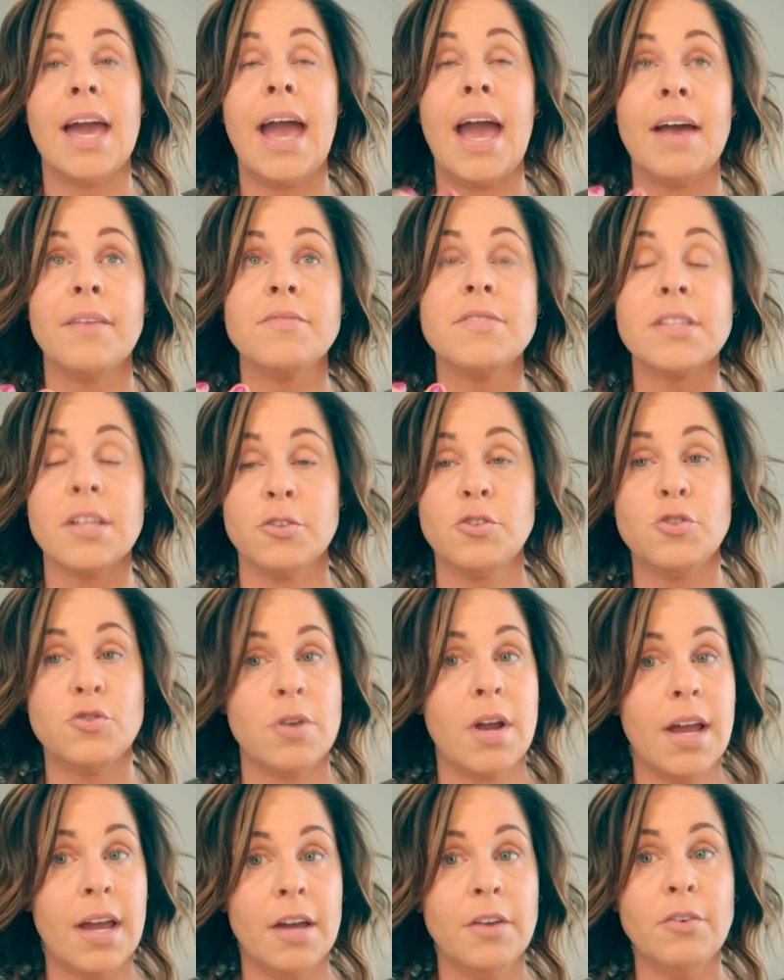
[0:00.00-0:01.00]
have such
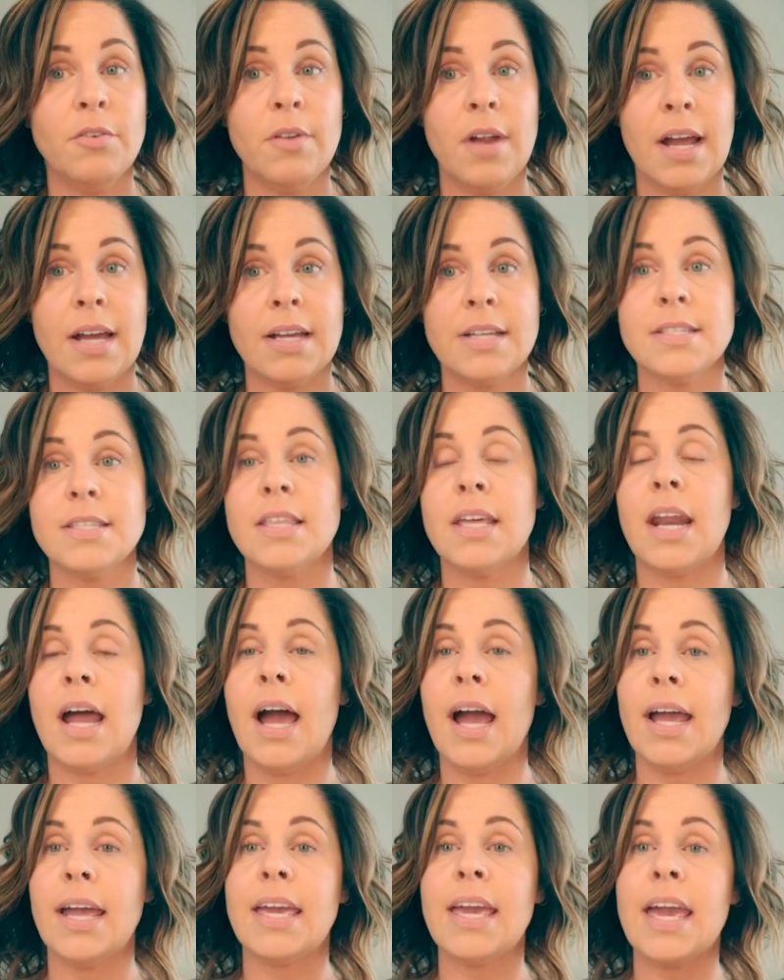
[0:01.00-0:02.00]
dry under eyes that
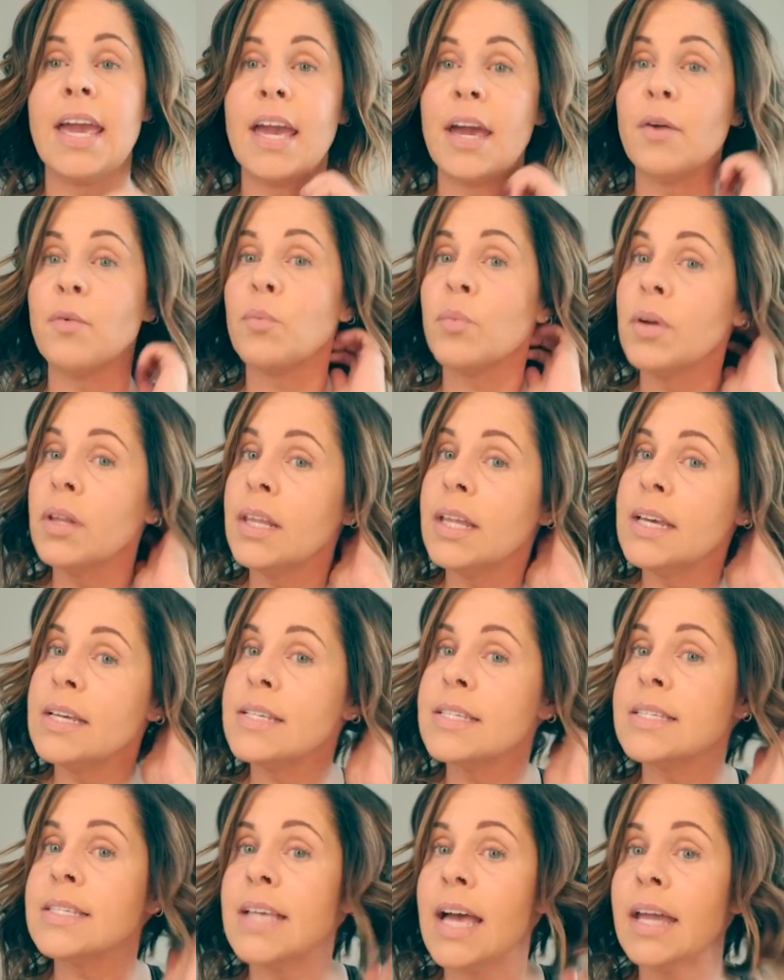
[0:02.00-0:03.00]
I can't really
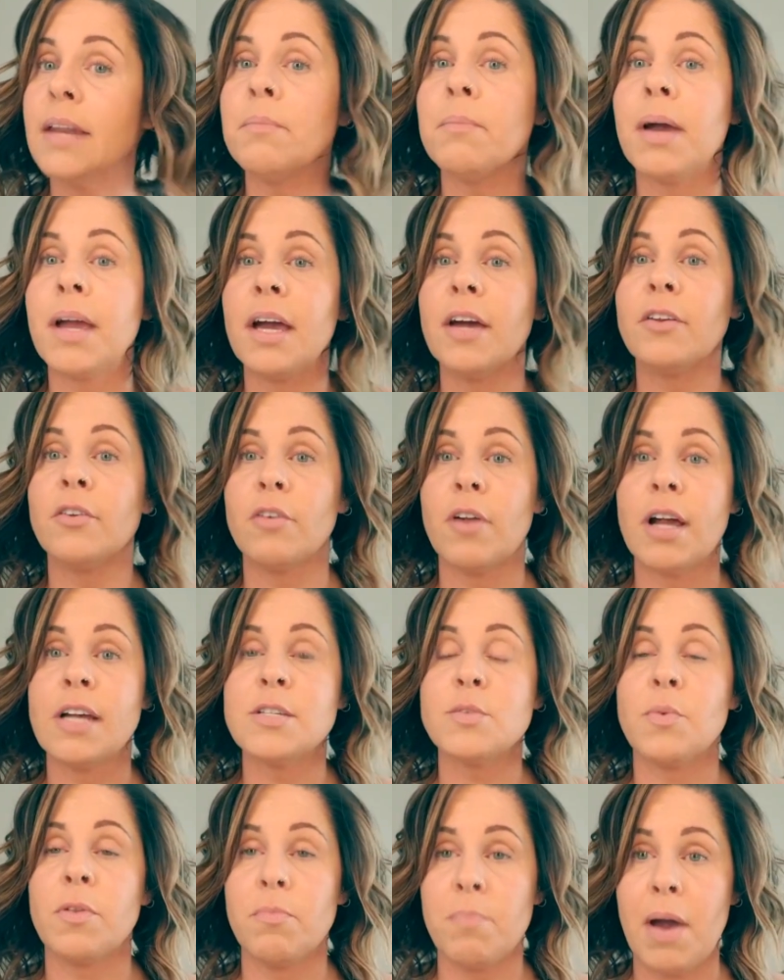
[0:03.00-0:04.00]
set my under
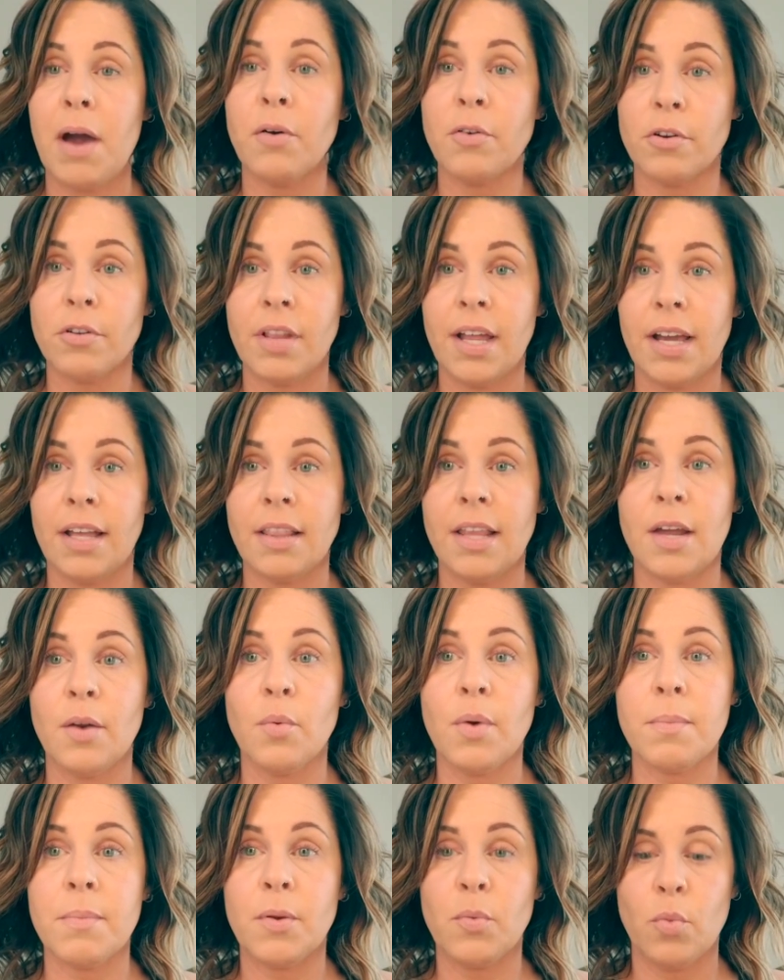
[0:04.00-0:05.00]
eyes with powder like a lot of
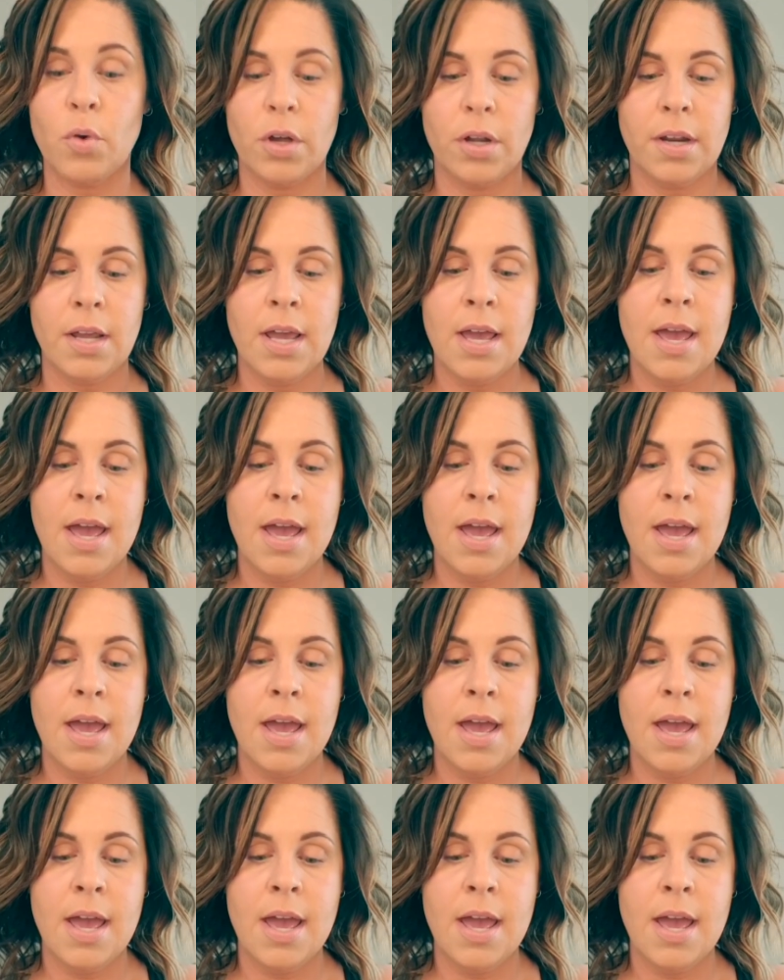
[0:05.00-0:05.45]
women would.